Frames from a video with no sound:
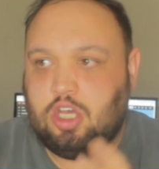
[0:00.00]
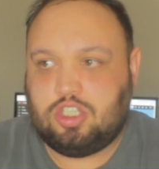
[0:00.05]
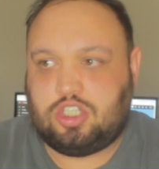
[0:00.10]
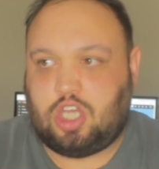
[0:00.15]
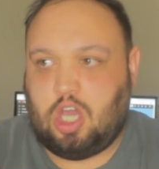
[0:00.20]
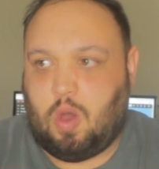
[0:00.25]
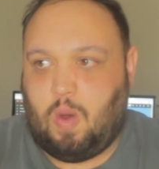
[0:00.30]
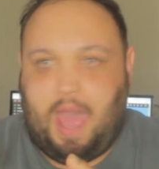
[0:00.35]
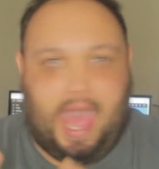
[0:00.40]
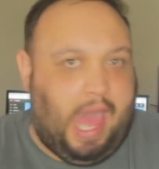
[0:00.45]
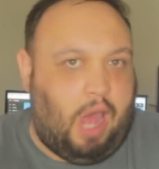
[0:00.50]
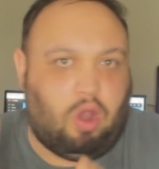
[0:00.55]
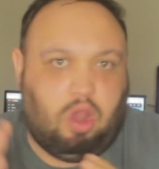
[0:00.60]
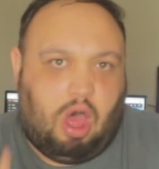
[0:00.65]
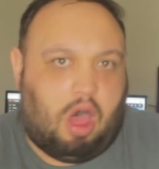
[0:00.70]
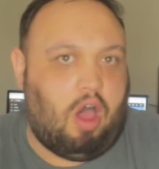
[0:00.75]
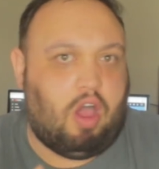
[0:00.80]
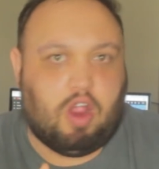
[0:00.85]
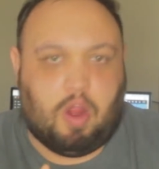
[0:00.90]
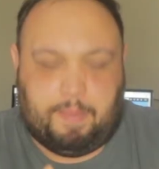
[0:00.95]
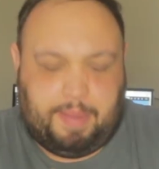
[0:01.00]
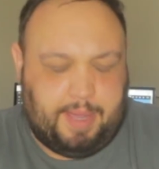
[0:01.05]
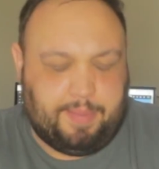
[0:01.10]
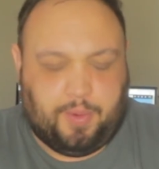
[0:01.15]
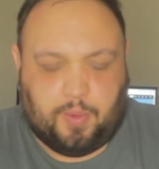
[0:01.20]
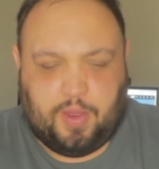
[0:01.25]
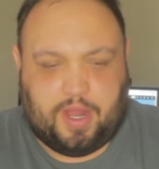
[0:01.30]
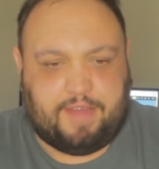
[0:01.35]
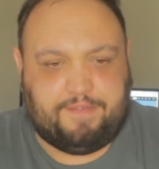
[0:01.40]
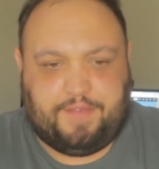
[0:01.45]
So how long are
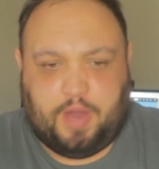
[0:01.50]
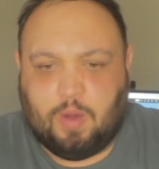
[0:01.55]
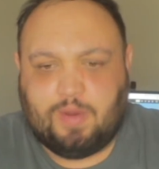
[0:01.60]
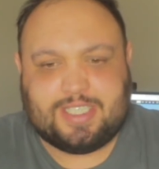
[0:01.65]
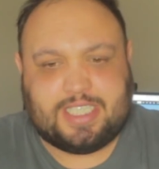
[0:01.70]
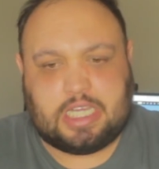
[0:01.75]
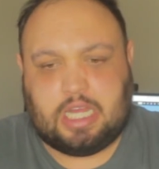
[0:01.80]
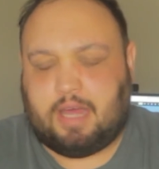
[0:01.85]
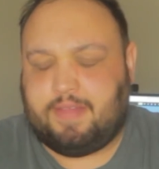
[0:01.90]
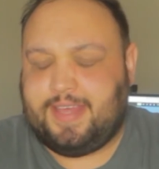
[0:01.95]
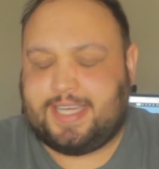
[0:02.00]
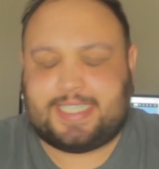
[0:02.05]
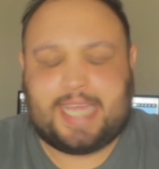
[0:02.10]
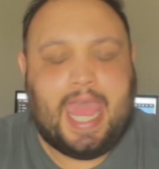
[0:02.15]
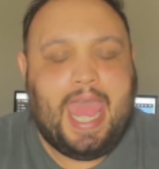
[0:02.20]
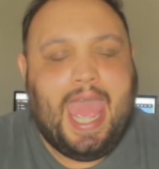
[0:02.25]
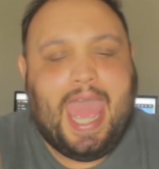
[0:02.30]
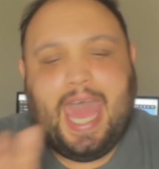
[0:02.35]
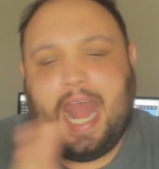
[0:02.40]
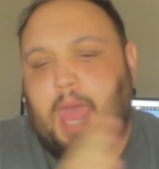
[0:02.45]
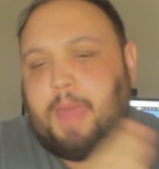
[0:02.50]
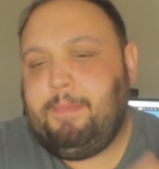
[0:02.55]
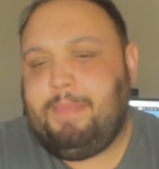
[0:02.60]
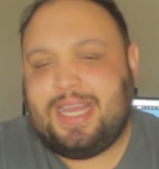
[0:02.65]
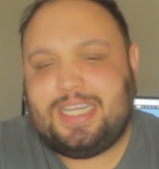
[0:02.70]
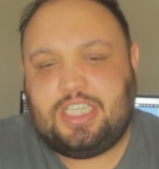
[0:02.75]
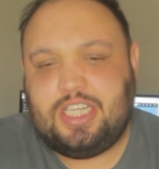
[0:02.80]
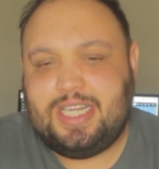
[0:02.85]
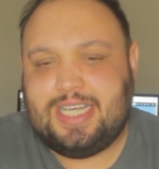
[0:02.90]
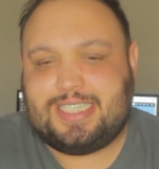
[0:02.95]
people really focusing on this? And I
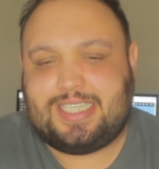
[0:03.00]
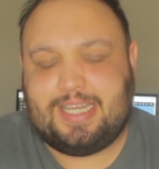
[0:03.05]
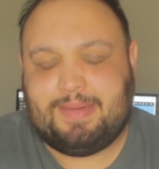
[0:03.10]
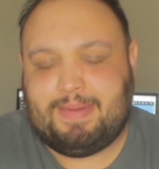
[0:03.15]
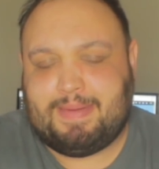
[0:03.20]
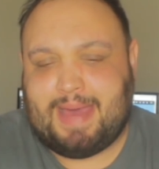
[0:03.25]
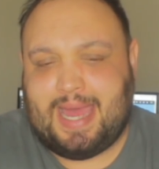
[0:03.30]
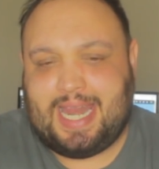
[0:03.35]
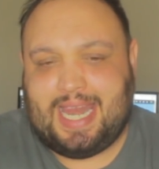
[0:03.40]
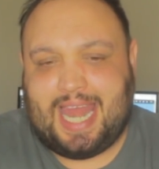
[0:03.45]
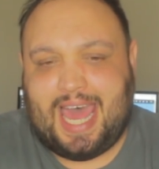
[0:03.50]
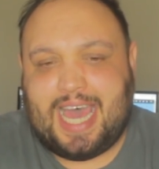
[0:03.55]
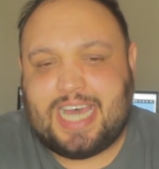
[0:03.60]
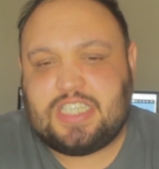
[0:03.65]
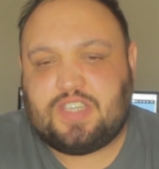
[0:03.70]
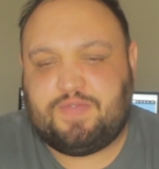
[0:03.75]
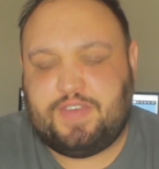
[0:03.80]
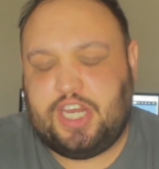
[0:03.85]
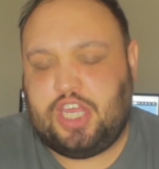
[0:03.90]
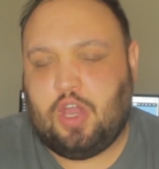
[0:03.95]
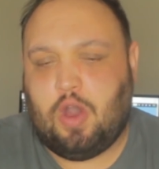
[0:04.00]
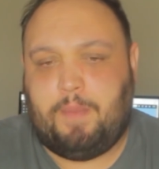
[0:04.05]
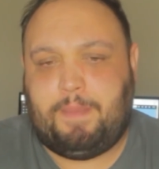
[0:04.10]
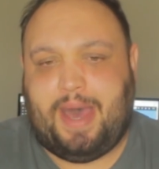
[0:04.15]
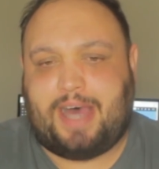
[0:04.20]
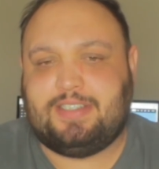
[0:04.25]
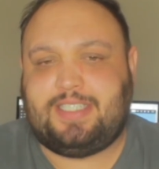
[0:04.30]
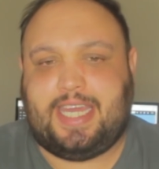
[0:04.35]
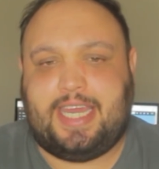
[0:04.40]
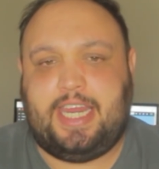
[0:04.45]
mentioned this in my last video
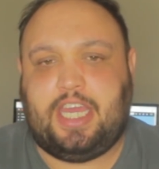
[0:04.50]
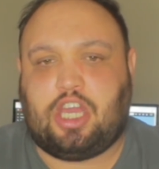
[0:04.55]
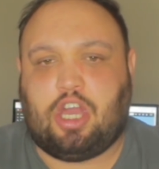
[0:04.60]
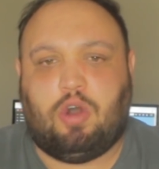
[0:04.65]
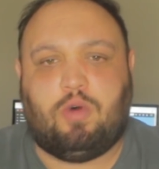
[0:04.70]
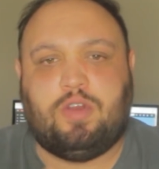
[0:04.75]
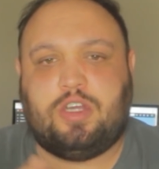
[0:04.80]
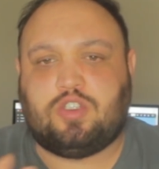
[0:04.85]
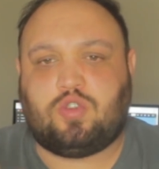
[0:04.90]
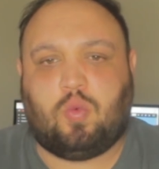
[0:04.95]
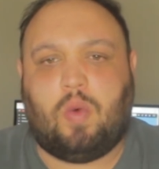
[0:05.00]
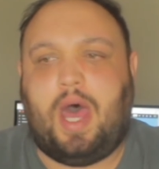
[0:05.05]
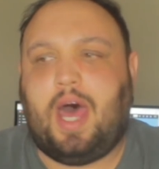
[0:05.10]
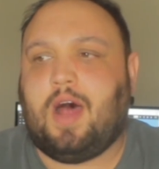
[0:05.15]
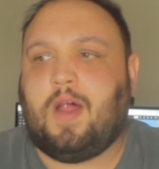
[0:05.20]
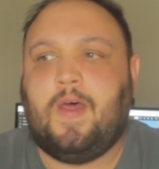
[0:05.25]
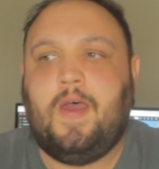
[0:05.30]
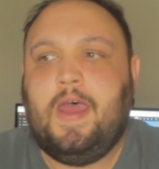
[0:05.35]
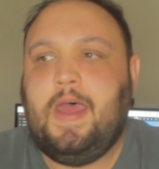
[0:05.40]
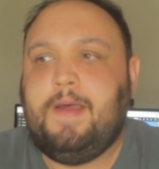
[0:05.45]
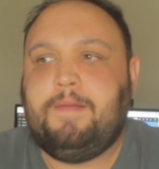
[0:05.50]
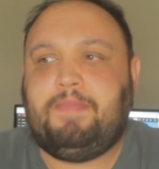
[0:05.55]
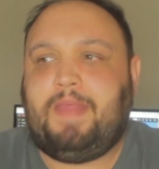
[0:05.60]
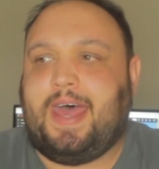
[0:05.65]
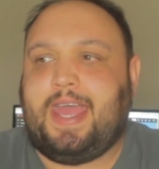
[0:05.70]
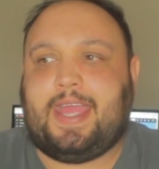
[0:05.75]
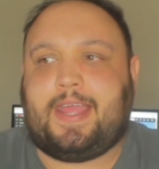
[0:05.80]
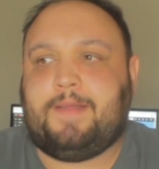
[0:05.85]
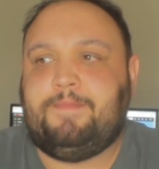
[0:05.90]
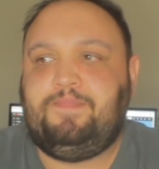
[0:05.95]
about Dani Cohn as well.
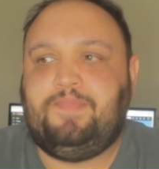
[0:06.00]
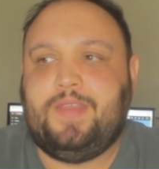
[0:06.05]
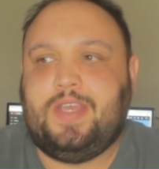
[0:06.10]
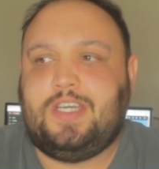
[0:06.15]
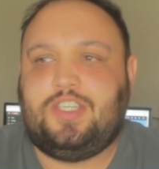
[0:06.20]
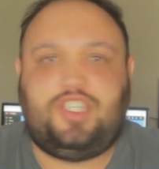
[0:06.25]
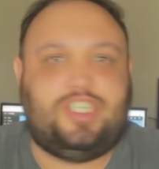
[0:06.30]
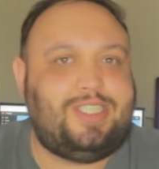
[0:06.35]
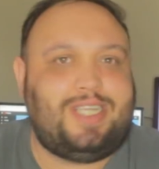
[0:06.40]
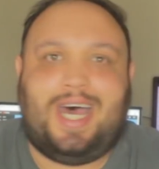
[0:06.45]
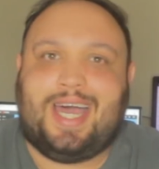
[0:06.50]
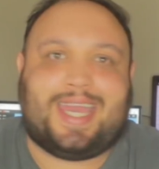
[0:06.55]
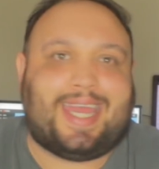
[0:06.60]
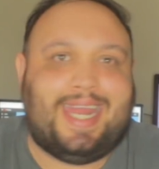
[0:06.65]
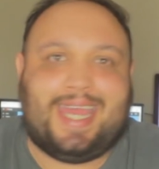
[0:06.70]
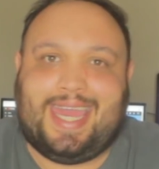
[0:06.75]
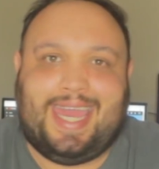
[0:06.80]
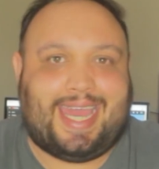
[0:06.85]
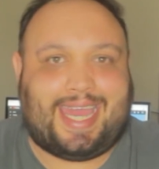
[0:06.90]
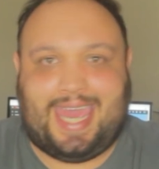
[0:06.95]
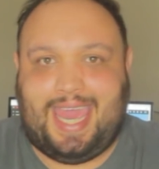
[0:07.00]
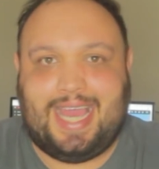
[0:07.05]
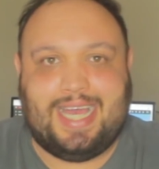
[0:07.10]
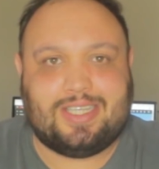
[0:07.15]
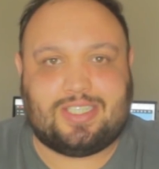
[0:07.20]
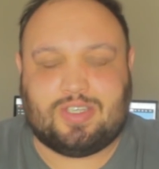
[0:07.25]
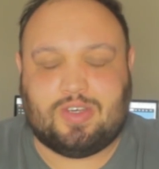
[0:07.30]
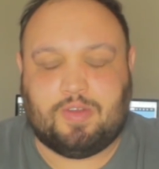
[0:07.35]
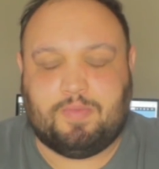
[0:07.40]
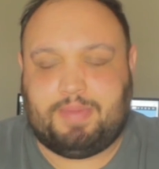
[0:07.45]
Like, she's not gonna get
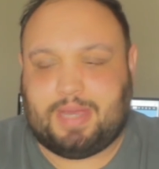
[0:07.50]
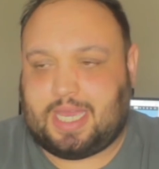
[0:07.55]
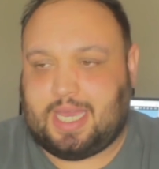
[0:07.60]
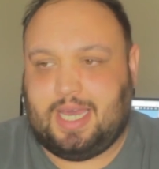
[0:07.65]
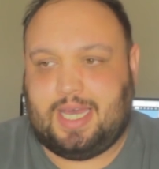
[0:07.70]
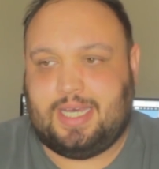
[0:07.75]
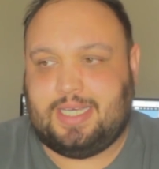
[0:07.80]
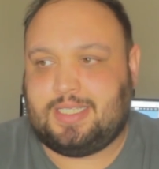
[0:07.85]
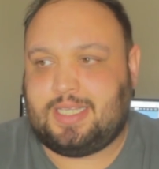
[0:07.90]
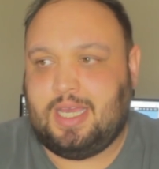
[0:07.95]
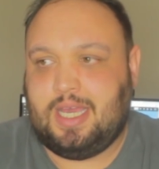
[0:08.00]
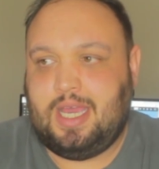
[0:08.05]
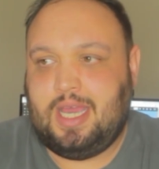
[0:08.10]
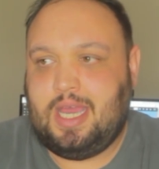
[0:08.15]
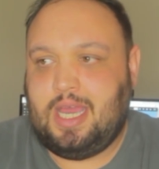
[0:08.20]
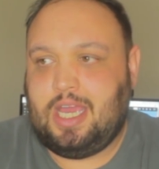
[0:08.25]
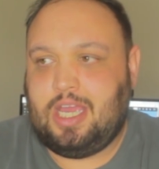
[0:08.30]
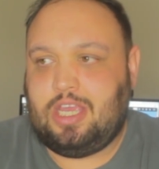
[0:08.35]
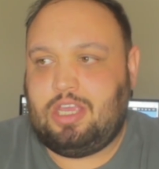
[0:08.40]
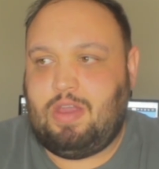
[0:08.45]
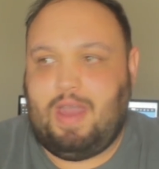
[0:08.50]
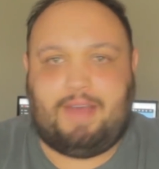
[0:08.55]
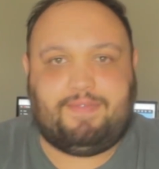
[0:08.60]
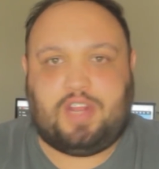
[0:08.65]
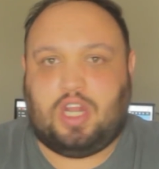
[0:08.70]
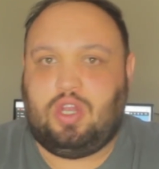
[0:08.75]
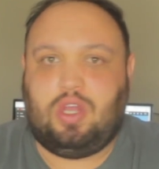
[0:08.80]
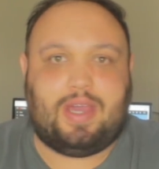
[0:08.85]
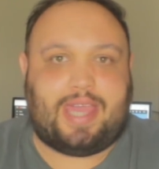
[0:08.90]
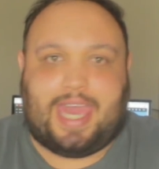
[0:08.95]
canceled because you
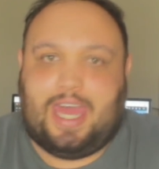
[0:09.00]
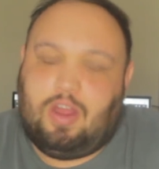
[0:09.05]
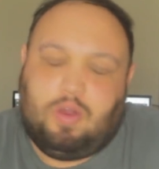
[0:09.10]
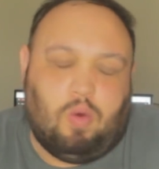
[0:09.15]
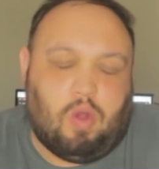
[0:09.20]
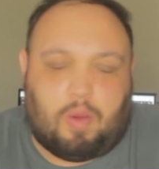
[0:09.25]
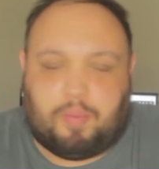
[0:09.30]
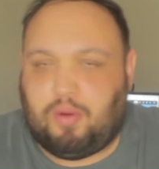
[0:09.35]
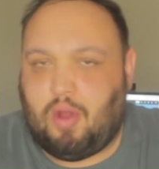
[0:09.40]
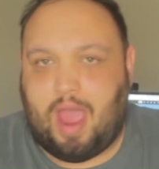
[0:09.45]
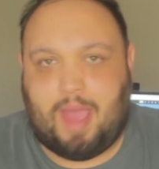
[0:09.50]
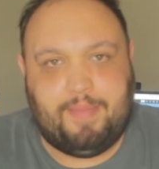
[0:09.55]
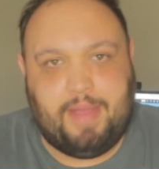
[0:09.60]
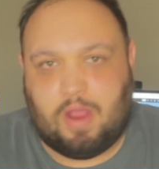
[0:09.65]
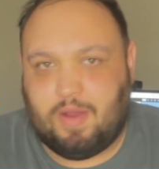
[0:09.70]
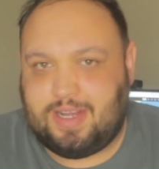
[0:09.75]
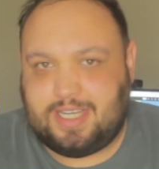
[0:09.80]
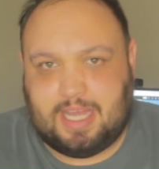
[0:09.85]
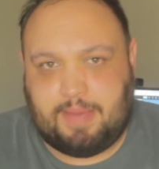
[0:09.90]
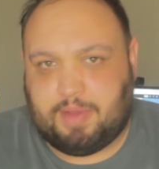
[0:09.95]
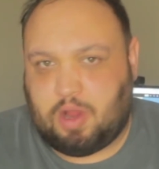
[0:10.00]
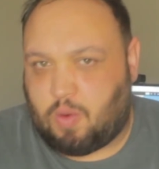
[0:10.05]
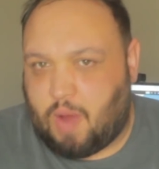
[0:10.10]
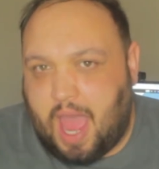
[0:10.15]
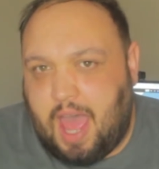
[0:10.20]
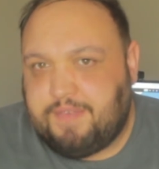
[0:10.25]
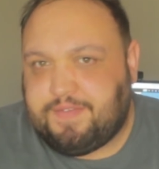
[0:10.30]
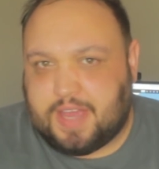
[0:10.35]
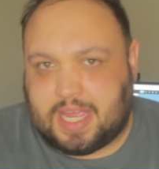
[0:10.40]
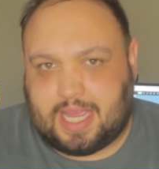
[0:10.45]
have to look at who her primary
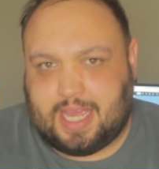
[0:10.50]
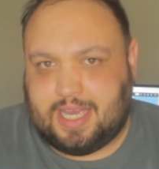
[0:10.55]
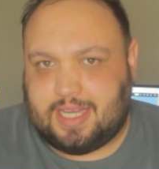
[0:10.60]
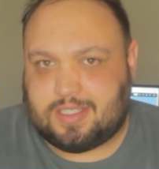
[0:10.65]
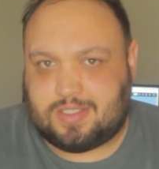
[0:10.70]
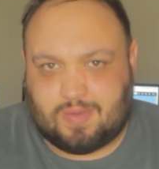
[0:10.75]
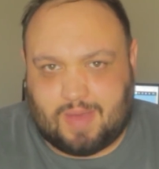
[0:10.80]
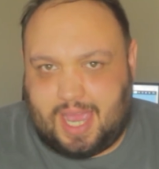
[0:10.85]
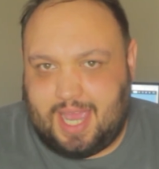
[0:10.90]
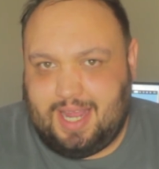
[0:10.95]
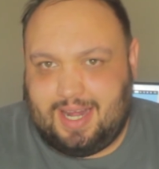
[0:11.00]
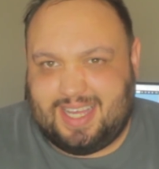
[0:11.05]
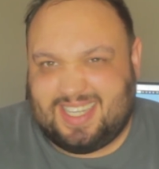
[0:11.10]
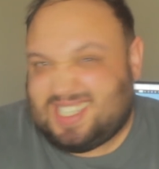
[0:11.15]
demographic is, right?